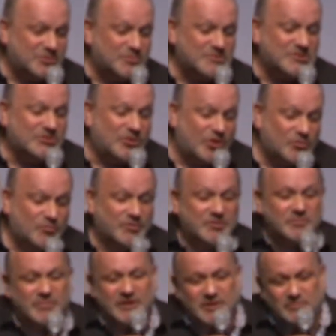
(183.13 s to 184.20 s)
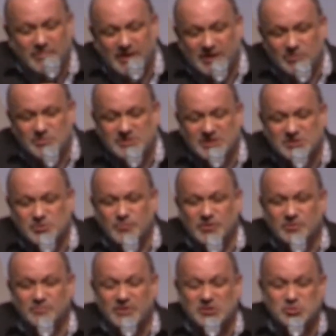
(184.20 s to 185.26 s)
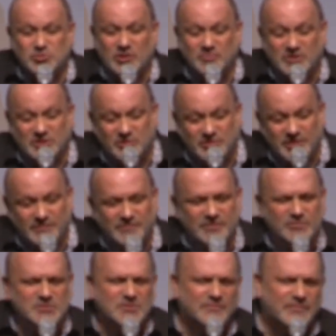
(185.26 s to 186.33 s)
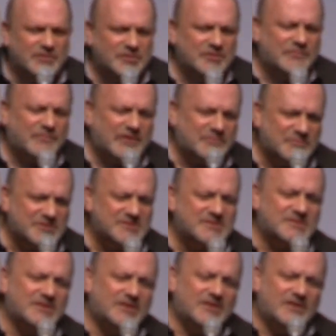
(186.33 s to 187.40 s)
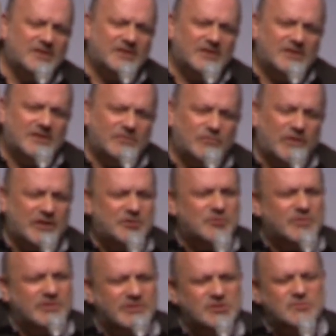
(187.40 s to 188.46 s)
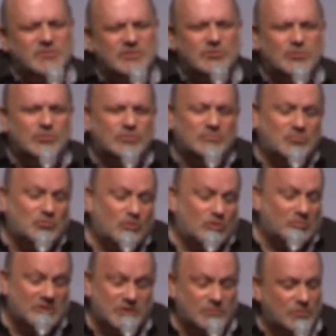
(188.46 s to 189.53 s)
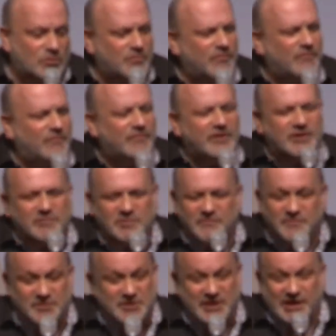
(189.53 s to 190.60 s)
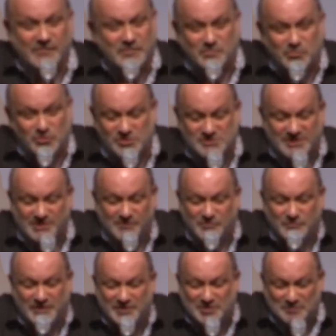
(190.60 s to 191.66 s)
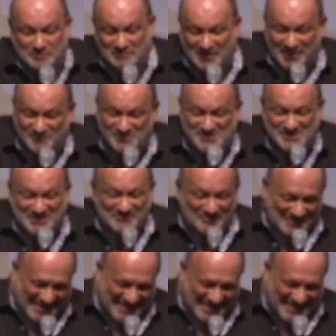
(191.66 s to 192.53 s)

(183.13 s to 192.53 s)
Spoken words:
It was not written by a man. It was actually written by Shulamit Ar-Even, who was a very famous writer in Israel who normally wrote very, very heavy books. I never read them, I have to say.